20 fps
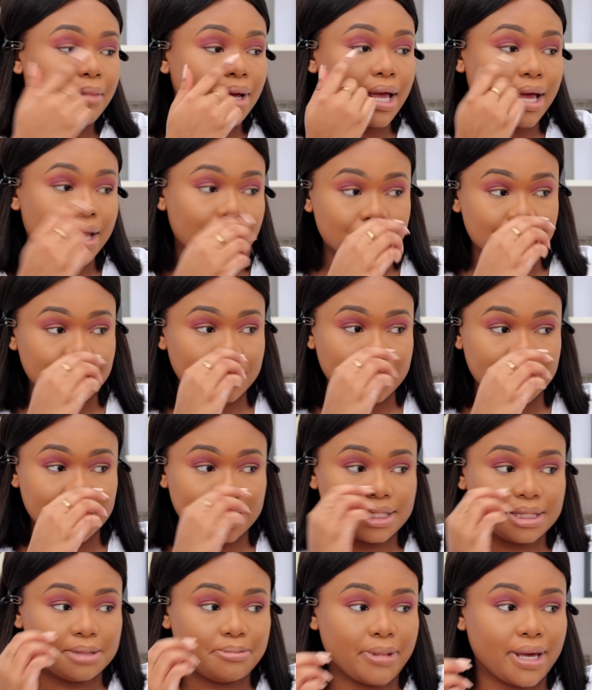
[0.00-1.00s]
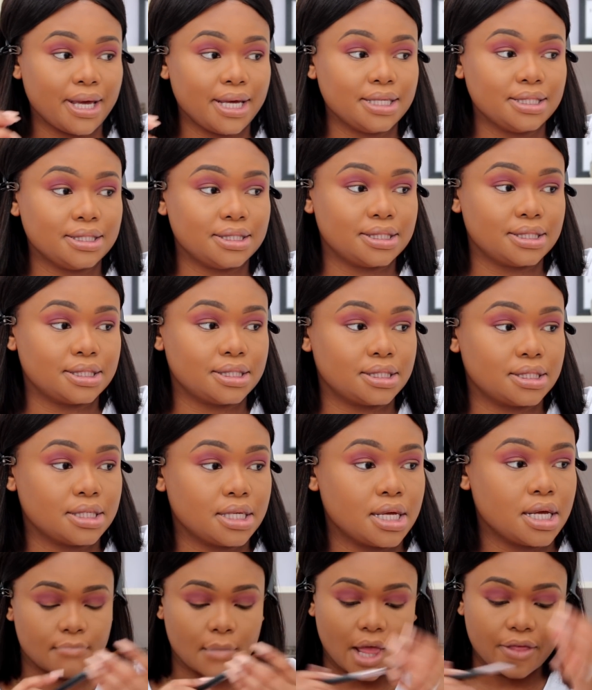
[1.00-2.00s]
my actual lid
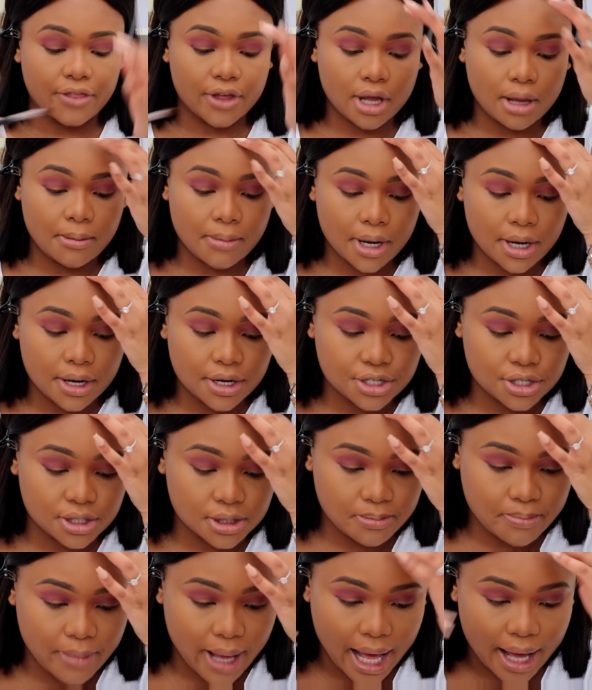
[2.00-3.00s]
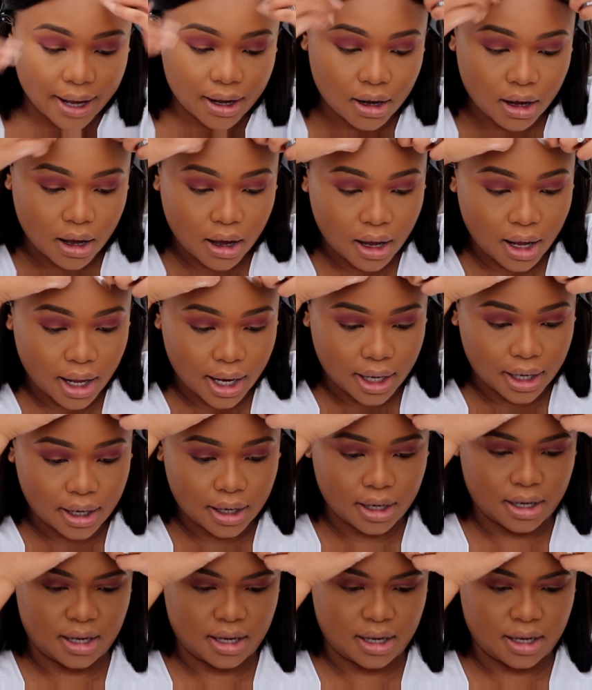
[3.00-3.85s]
space, I think I'm gonna just pack on